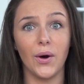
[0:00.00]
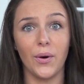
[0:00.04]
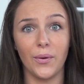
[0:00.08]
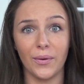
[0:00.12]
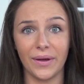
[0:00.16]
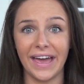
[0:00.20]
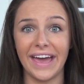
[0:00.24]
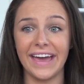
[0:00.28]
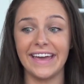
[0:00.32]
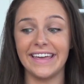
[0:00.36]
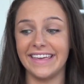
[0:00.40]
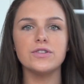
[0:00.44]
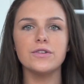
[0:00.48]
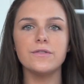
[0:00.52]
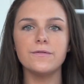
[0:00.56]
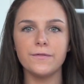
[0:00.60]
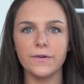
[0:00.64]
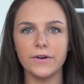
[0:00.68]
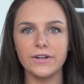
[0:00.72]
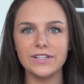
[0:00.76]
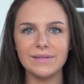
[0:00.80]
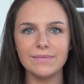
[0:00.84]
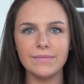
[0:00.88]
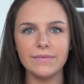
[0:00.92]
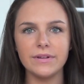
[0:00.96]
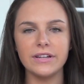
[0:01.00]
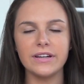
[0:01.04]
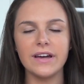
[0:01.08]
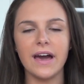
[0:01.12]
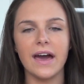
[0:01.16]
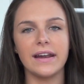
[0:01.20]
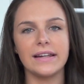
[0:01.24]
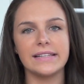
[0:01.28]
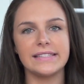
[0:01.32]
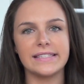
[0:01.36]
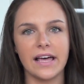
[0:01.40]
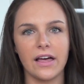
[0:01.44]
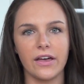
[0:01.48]
Okay. So first I'm gonna
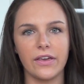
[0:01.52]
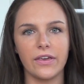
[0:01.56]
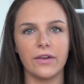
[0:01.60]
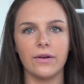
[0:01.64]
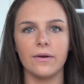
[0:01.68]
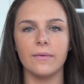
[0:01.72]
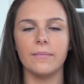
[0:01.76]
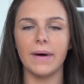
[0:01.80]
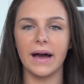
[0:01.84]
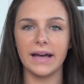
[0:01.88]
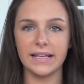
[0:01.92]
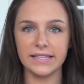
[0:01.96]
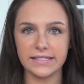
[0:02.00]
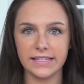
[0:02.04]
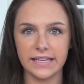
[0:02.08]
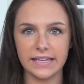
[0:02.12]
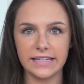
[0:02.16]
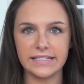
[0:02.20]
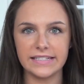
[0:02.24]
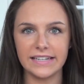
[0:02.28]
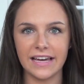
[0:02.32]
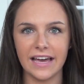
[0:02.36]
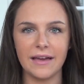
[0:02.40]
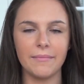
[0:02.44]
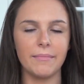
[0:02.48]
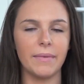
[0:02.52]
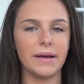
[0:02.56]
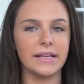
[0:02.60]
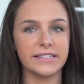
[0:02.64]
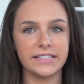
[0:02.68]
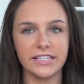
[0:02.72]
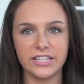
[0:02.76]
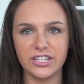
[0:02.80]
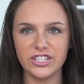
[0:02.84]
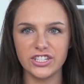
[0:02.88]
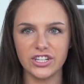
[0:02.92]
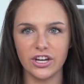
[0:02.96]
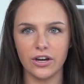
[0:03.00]
kind of tell you my skin type, my
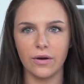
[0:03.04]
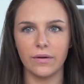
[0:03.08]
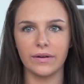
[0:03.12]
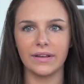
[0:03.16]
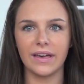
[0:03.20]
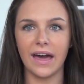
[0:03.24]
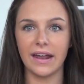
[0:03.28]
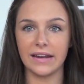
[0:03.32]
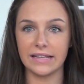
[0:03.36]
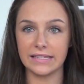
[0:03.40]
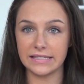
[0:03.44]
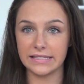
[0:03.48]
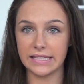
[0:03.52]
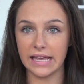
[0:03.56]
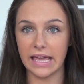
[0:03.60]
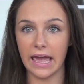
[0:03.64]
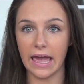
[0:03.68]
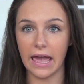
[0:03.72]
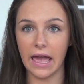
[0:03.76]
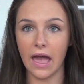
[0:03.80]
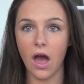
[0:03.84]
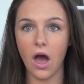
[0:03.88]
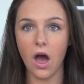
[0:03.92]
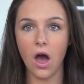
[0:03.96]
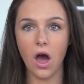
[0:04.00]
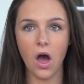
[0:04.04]
skin tone, kind of see